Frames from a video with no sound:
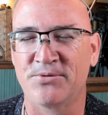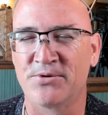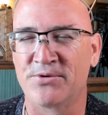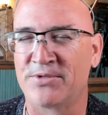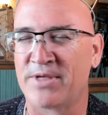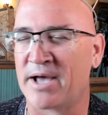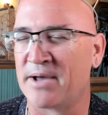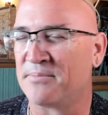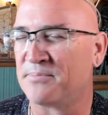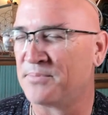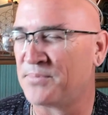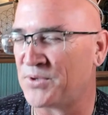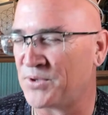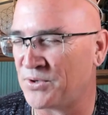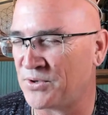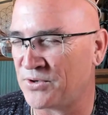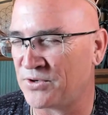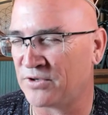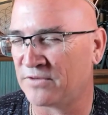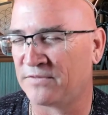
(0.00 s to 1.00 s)
with that
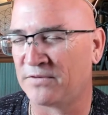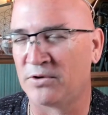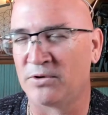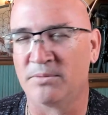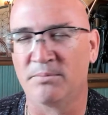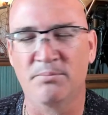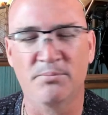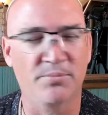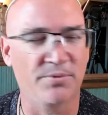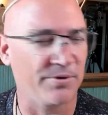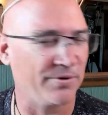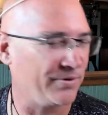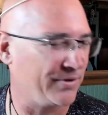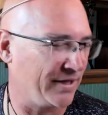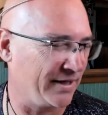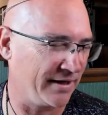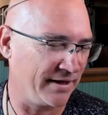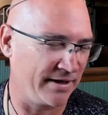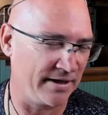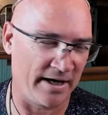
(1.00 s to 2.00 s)
beautiful,
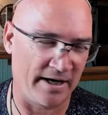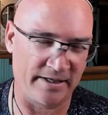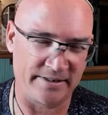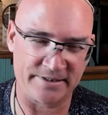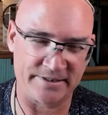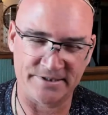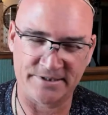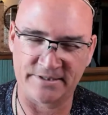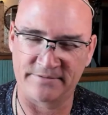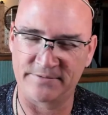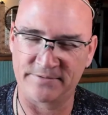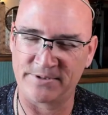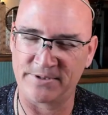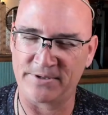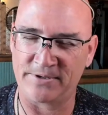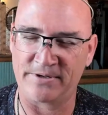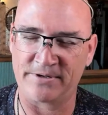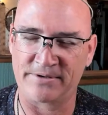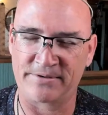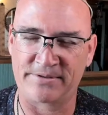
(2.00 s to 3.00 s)
brilliant goddess of
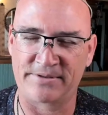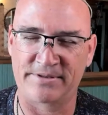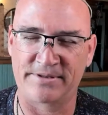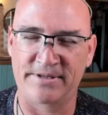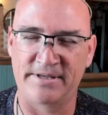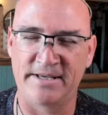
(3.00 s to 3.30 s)
earth.